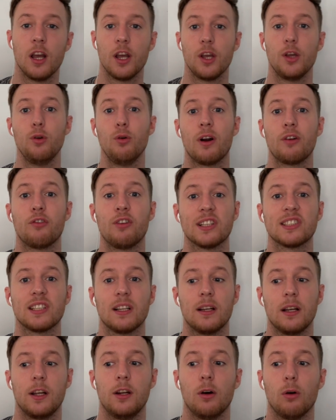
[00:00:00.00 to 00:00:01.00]
You are just,
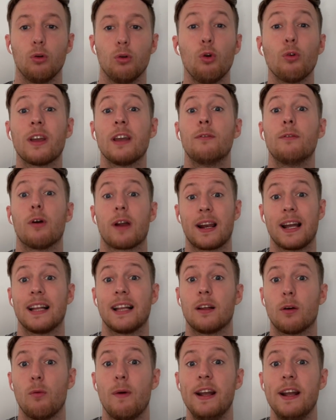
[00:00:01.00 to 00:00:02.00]
looking for
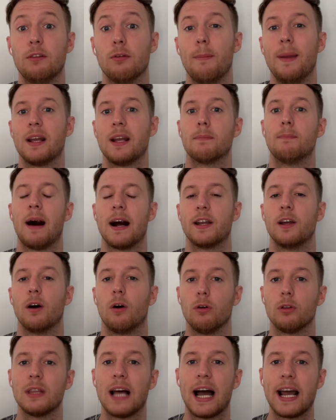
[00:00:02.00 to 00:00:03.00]
another way to make money
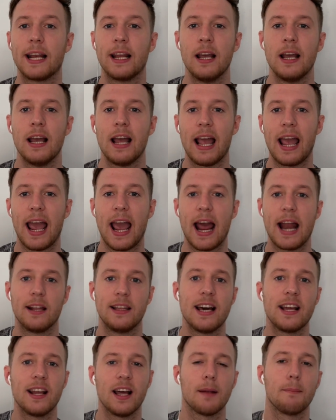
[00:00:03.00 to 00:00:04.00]
online. And
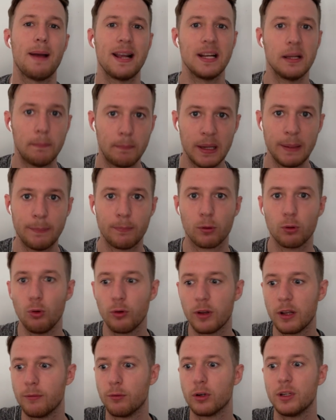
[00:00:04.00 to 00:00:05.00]
there are many people
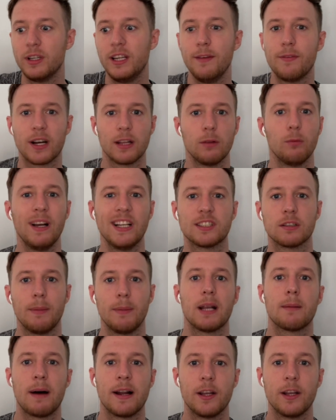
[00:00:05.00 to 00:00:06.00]
looking for different ways to
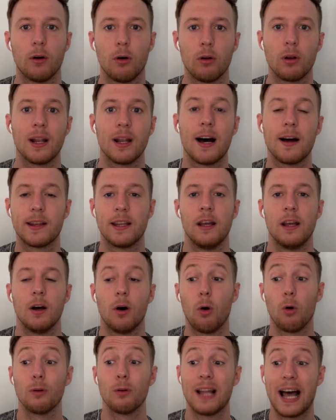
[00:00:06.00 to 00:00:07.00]
make money online.
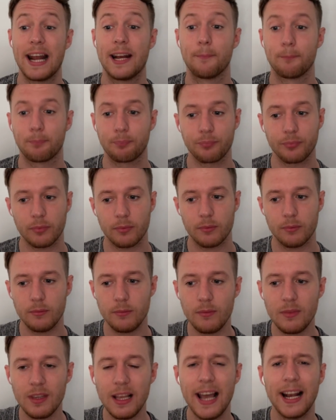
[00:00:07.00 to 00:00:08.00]

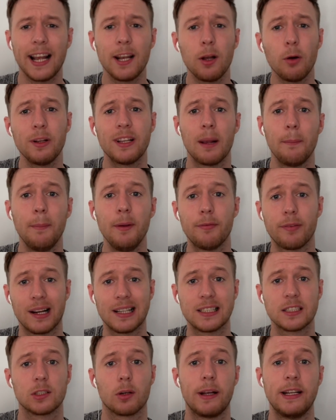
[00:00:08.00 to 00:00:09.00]
And I know it can be
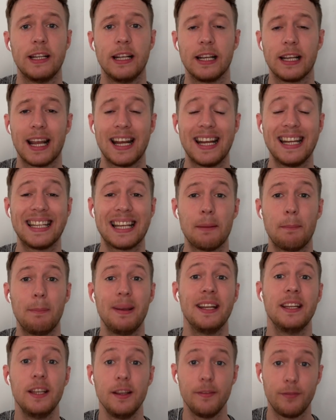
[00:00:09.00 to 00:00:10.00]
frustrating. It can be
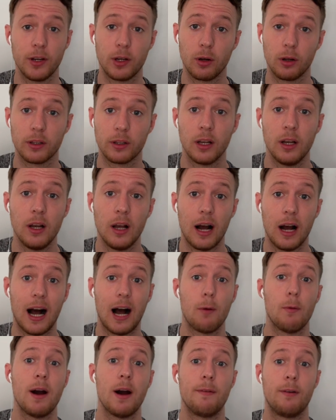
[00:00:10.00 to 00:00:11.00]
difficult.
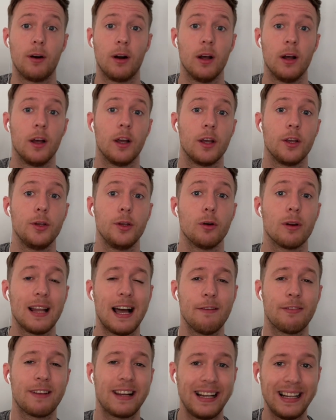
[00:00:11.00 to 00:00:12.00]
However, your
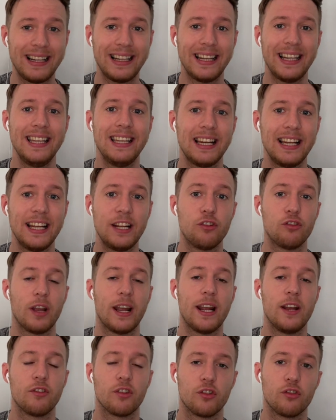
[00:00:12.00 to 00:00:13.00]
life can literally
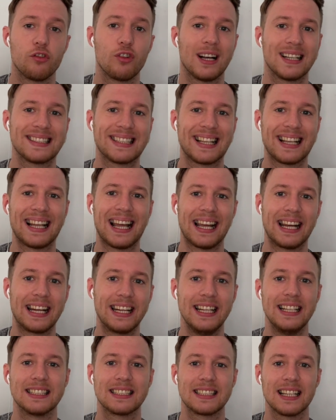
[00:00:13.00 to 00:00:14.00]
change just like
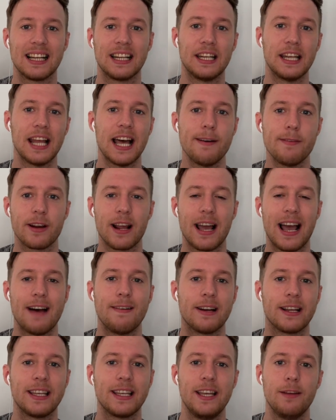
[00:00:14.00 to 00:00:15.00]
this. Never, ever
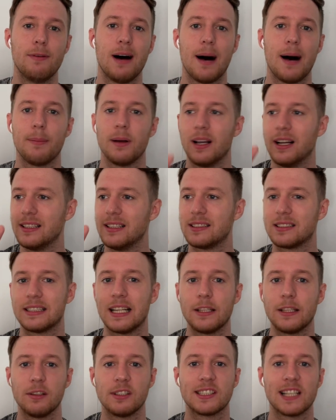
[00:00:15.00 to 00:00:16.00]
give up.
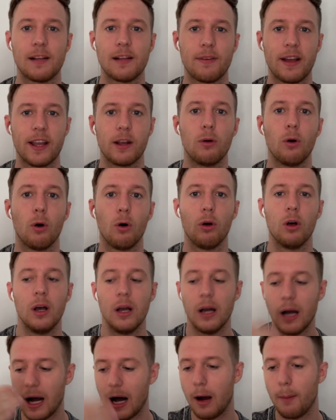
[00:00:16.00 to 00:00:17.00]
Set yourself a goal,
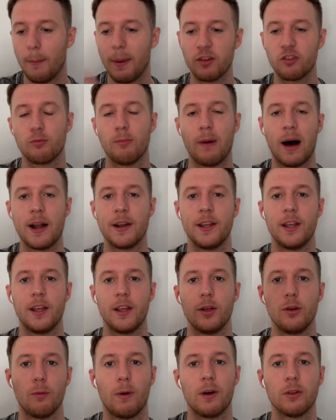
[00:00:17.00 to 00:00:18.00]
how much money
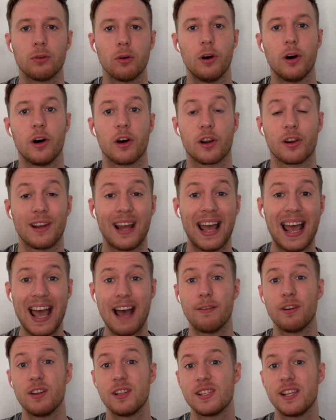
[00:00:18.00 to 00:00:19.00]
you want to earn
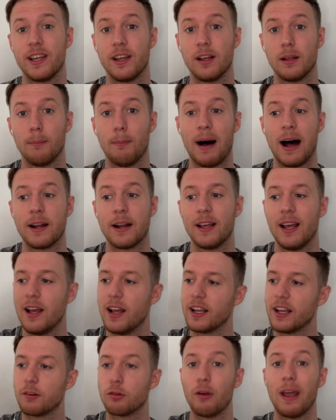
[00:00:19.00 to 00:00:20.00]
every single month.
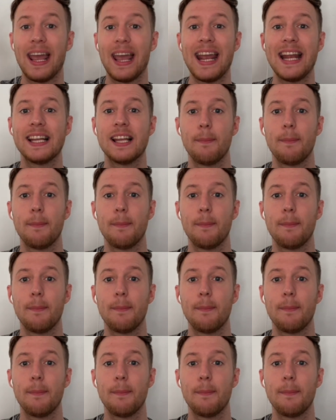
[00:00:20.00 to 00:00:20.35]
Create the